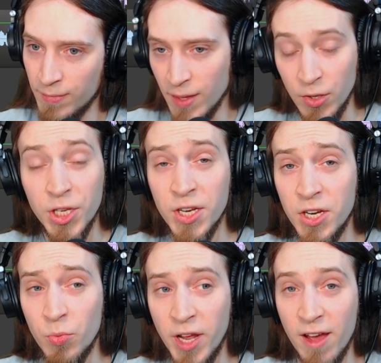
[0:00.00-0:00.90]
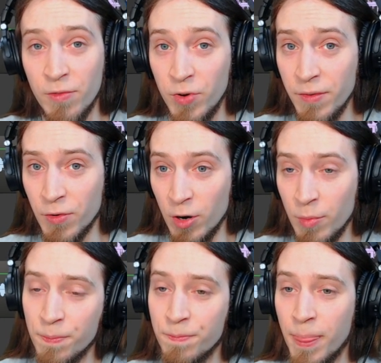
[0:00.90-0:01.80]
You can hear we have
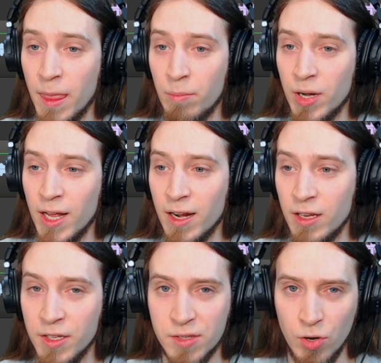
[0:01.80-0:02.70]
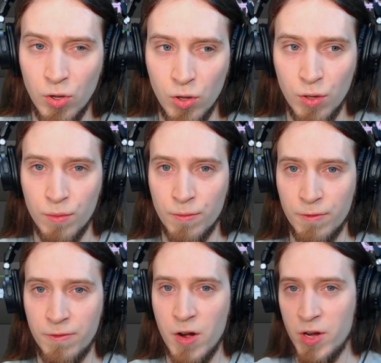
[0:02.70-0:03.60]
reverb, but it's all
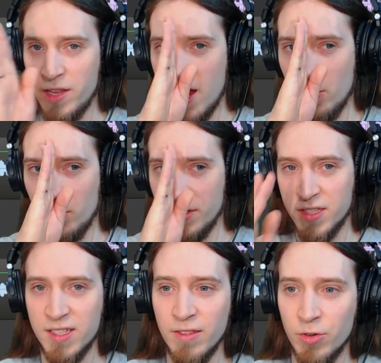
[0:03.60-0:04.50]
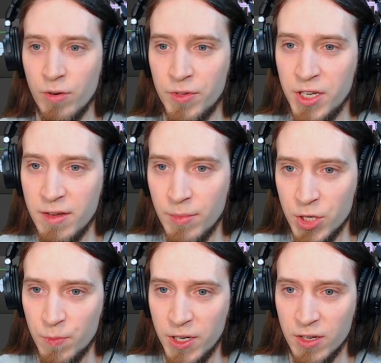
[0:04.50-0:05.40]
very narrow in the center of the
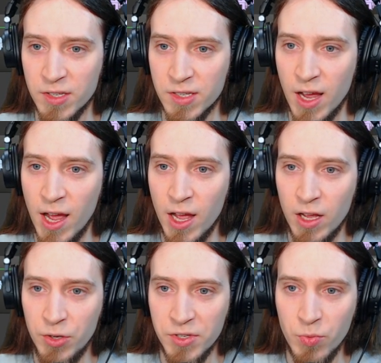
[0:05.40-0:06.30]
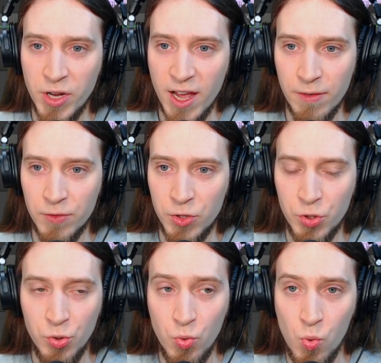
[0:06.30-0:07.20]
image because you see we have
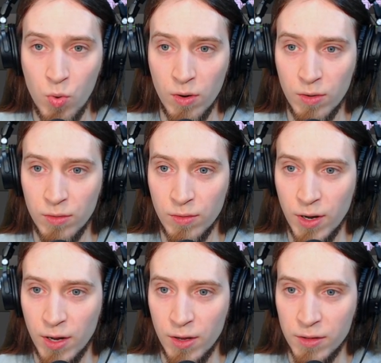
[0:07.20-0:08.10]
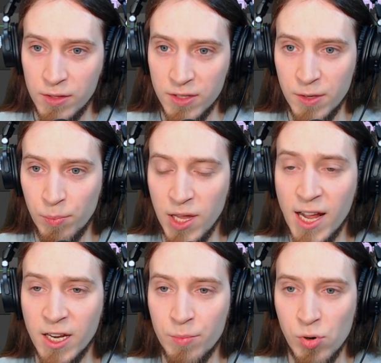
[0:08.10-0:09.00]
two, the
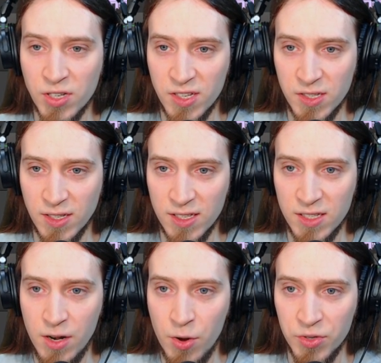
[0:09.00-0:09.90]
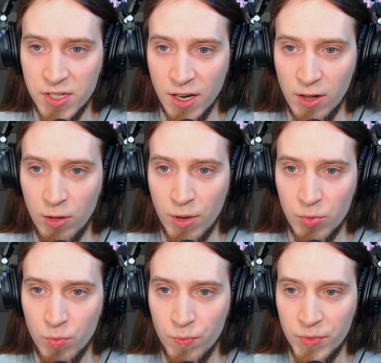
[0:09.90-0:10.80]
plugin processes a stereo signal,
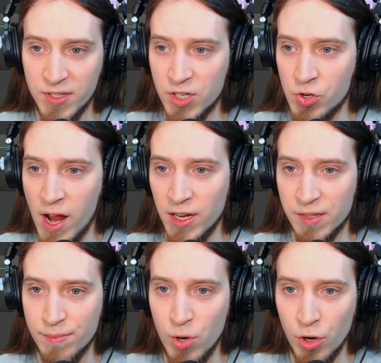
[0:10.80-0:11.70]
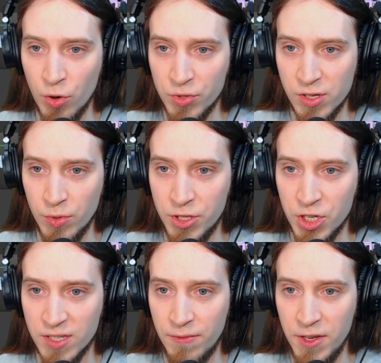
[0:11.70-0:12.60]
but this track is mono, so it
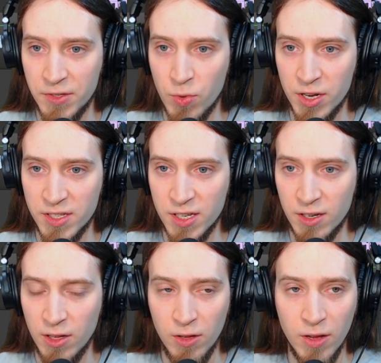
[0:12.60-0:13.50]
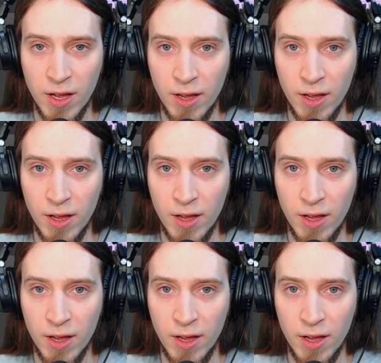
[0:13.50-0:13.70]
just feeds one signal,